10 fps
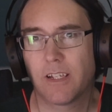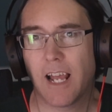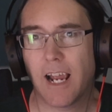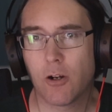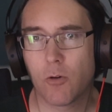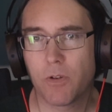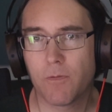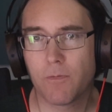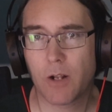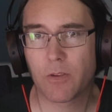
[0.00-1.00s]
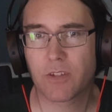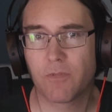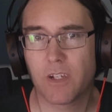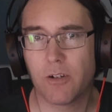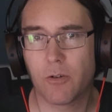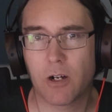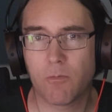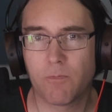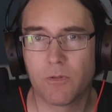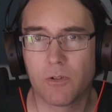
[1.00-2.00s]
I hope you found this video
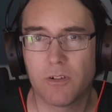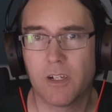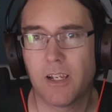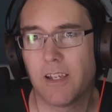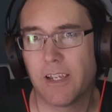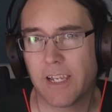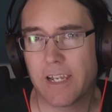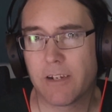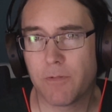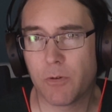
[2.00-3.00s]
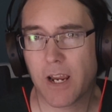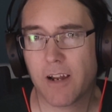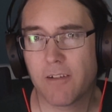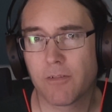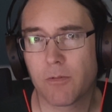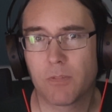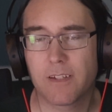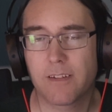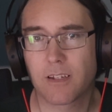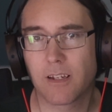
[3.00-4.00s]
helpful, and if you have,
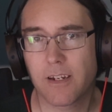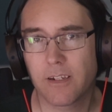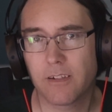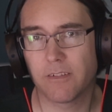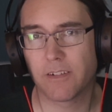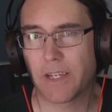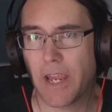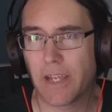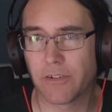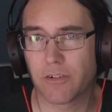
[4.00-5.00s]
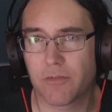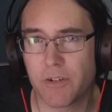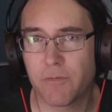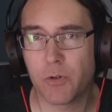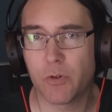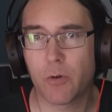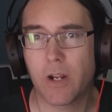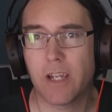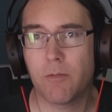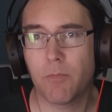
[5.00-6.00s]
please like it, and if you know
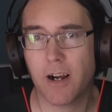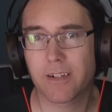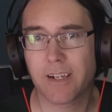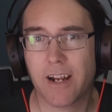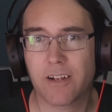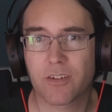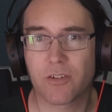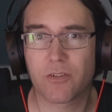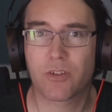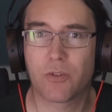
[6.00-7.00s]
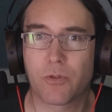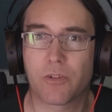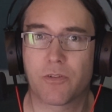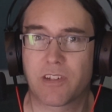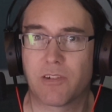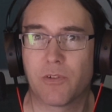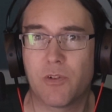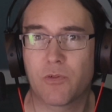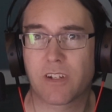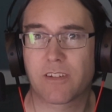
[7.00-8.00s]
any podcasters who are still
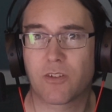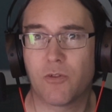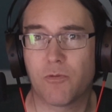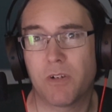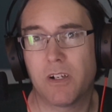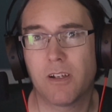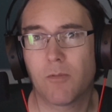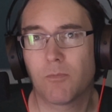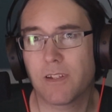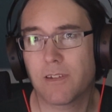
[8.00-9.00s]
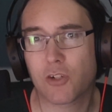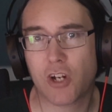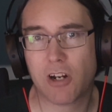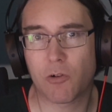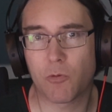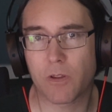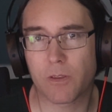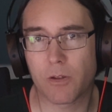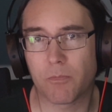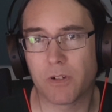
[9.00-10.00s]
using Zoom, please share it with
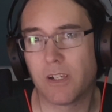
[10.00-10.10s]
them.